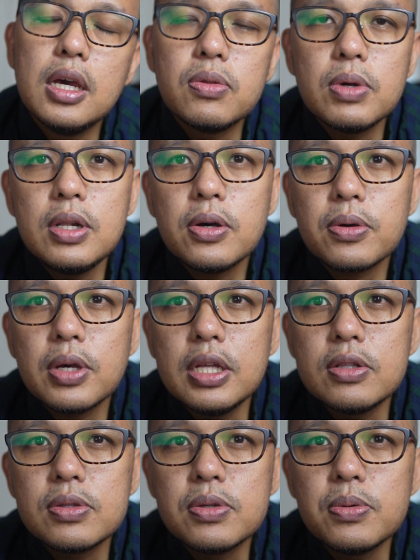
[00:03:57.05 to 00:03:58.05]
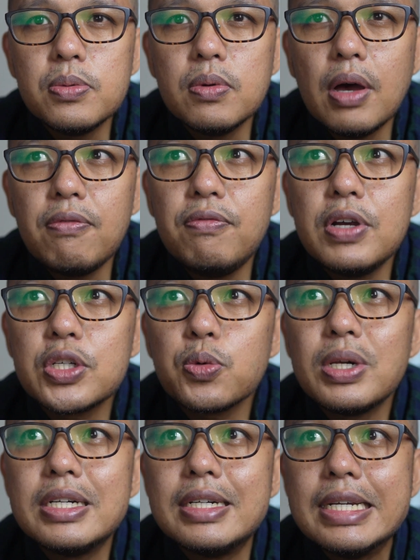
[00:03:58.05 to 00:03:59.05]
To look into a
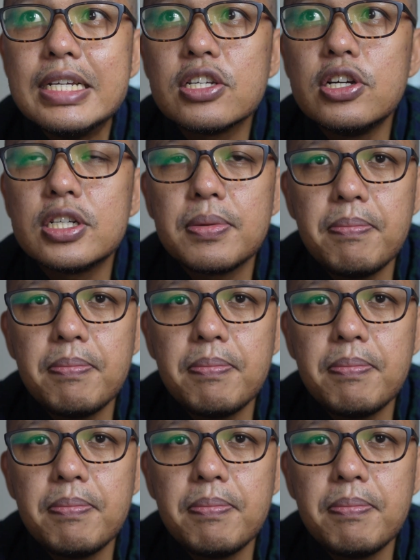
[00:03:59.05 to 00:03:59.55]
visual research